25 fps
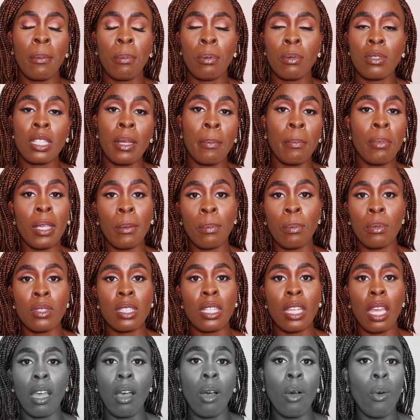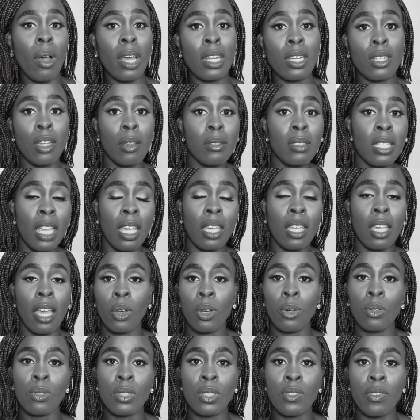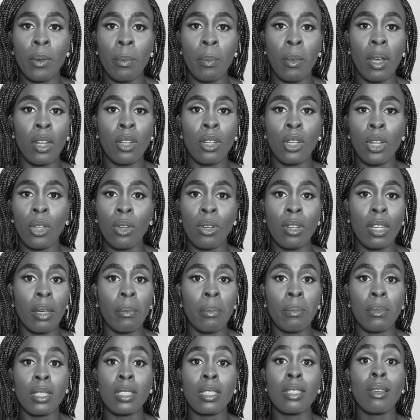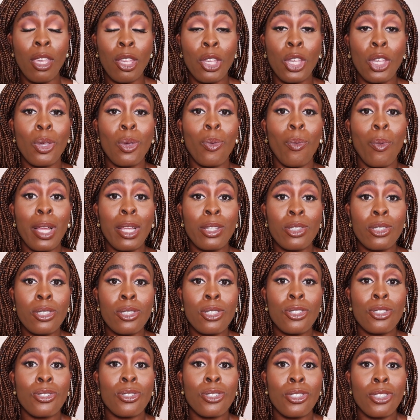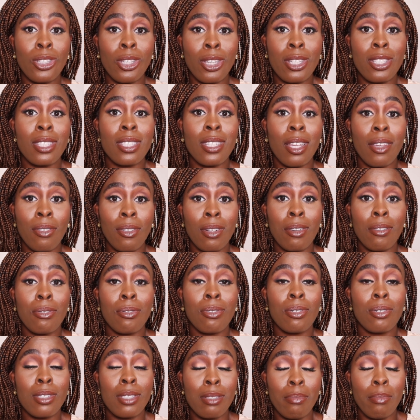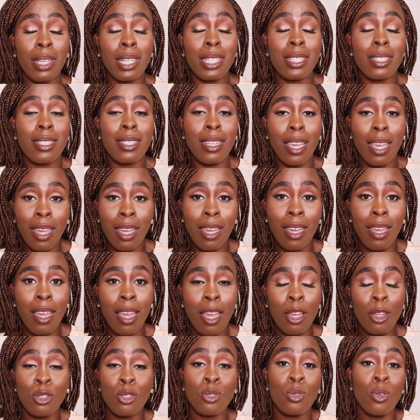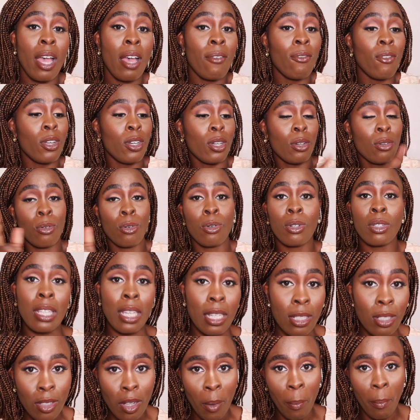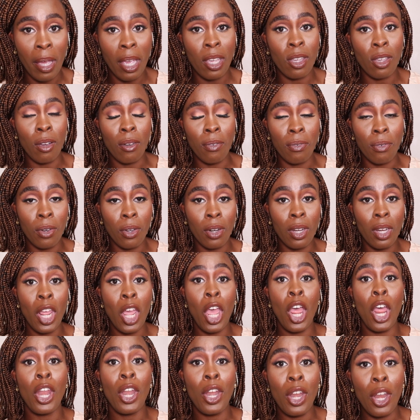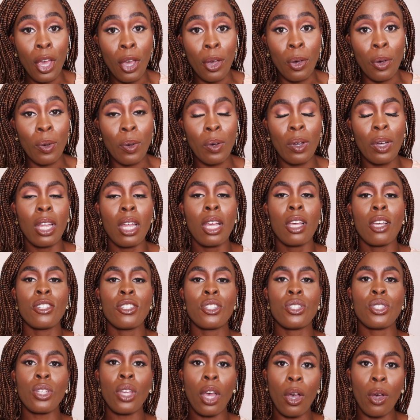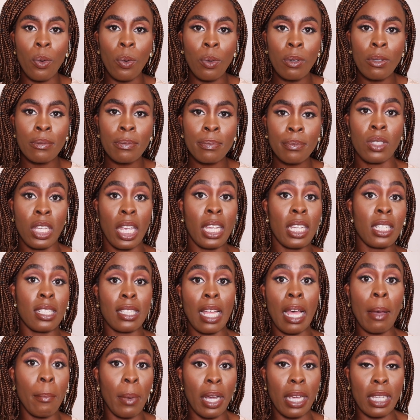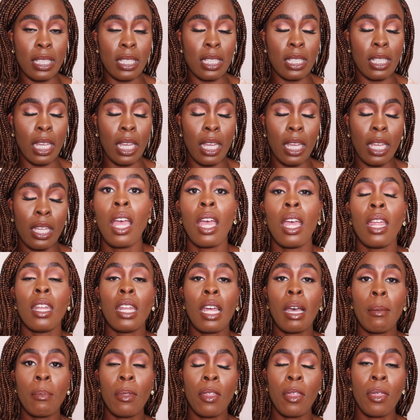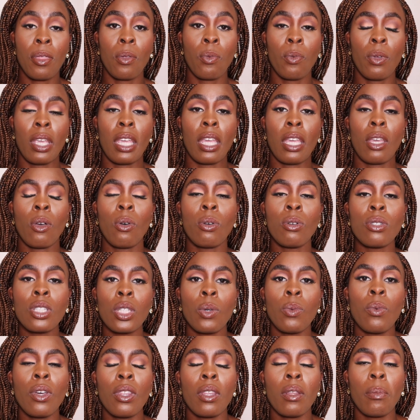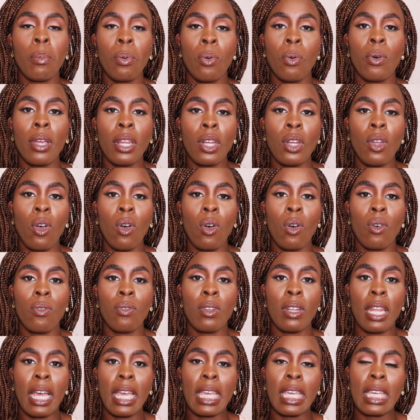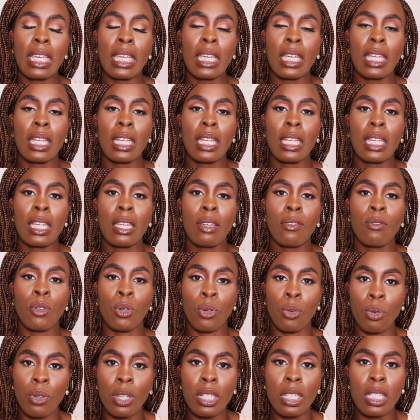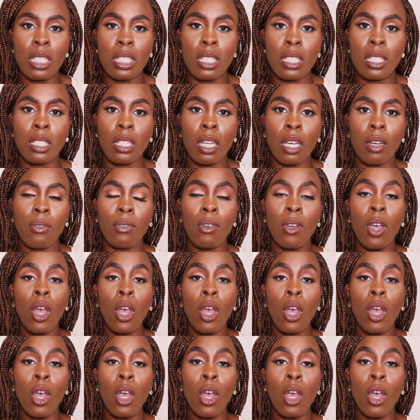some people say, oh, I don't take calls from unknown numbers. If you are just shooting yourself in the foot, my dear, do you have all the recruiter's number in your phone? No. So change that mindset. Number 3, also on the point of like recruiters and stuff,